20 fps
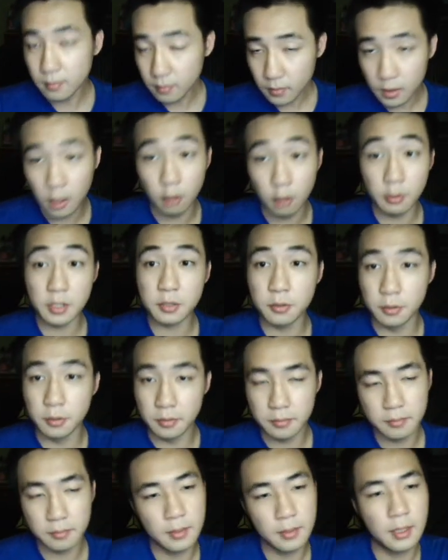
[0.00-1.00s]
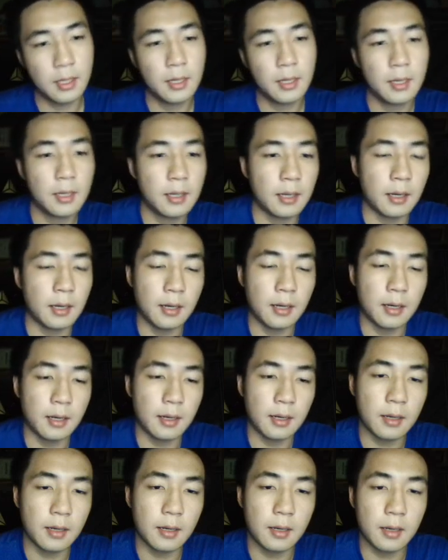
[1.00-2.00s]
always good.
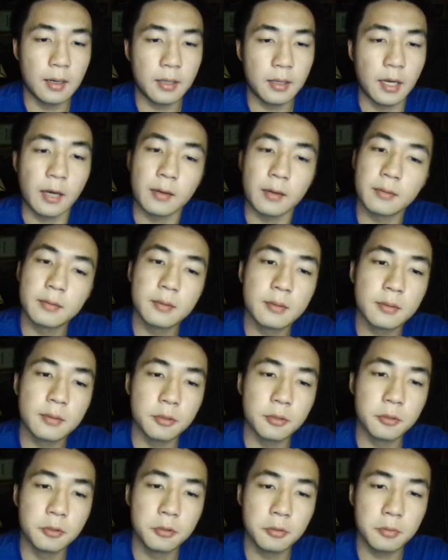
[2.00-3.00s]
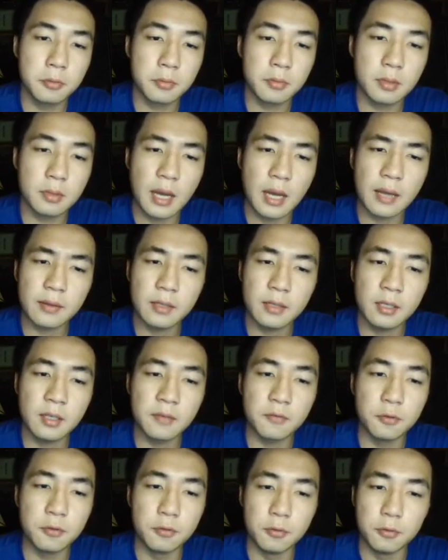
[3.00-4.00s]
Yeah, so I think
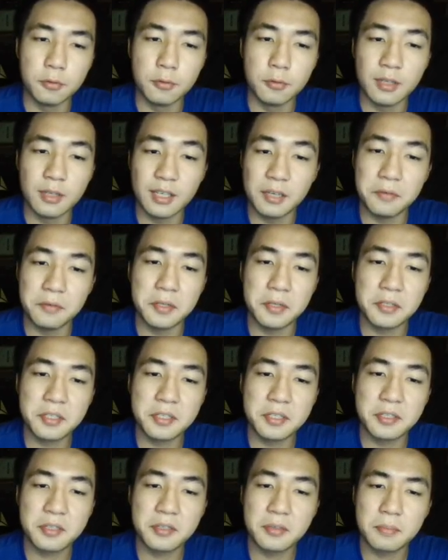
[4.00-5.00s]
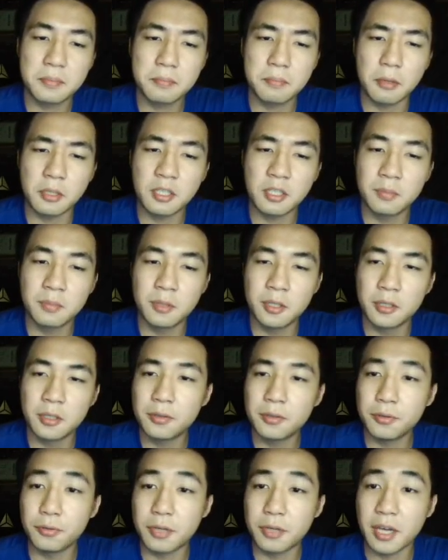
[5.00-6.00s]
if it's
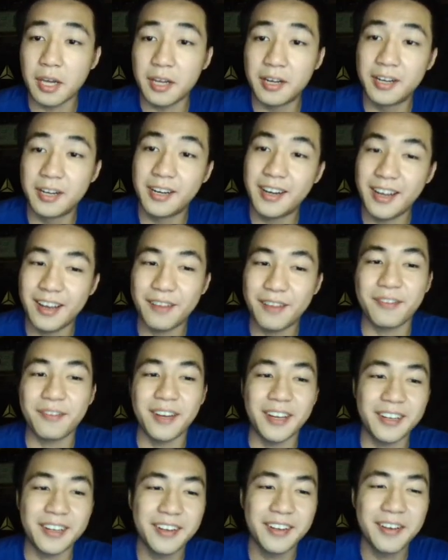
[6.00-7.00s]
possible, you can have like